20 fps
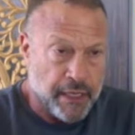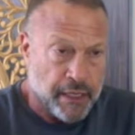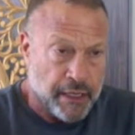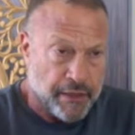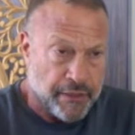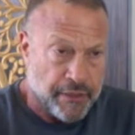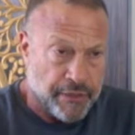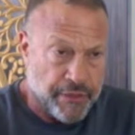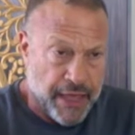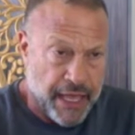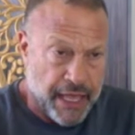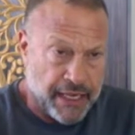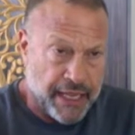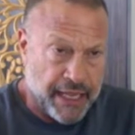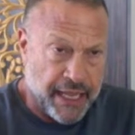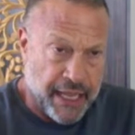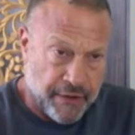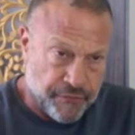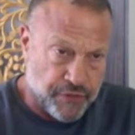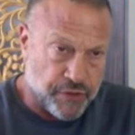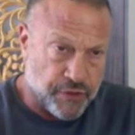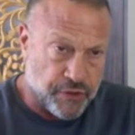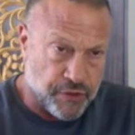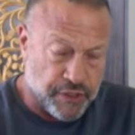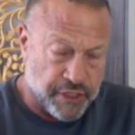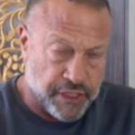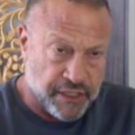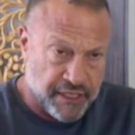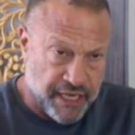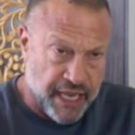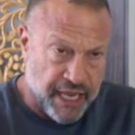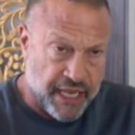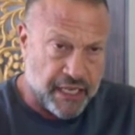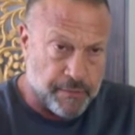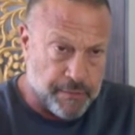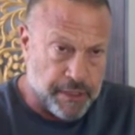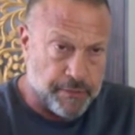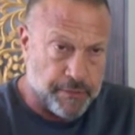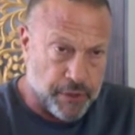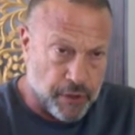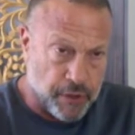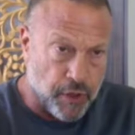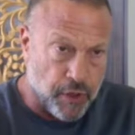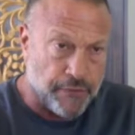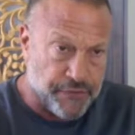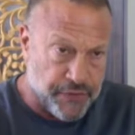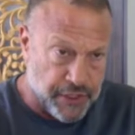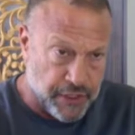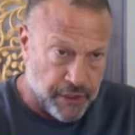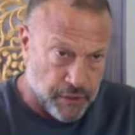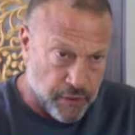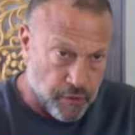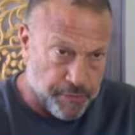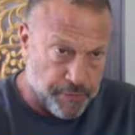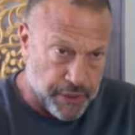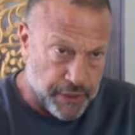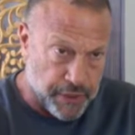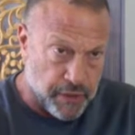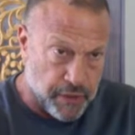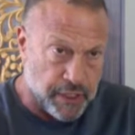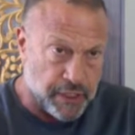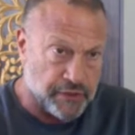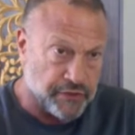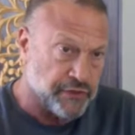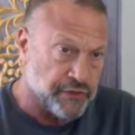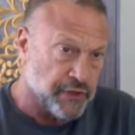that, after taking people off their opioids,